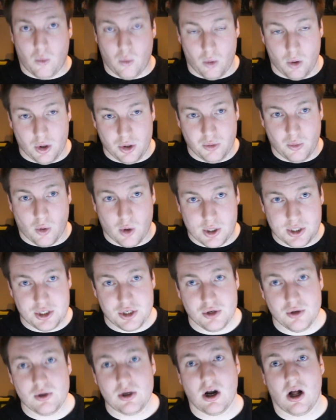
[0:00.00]
World War
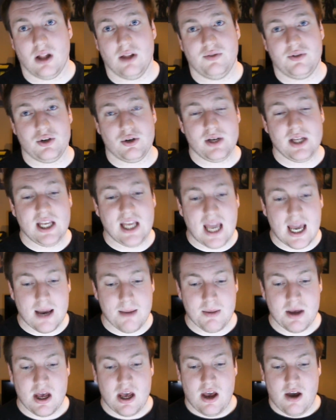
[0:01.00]
II Call of Duty
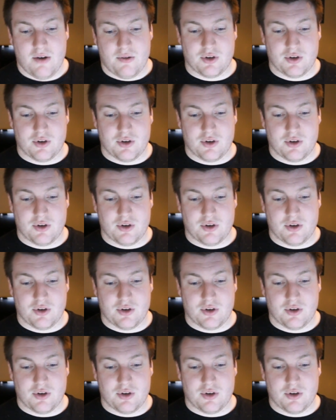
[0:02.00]
game.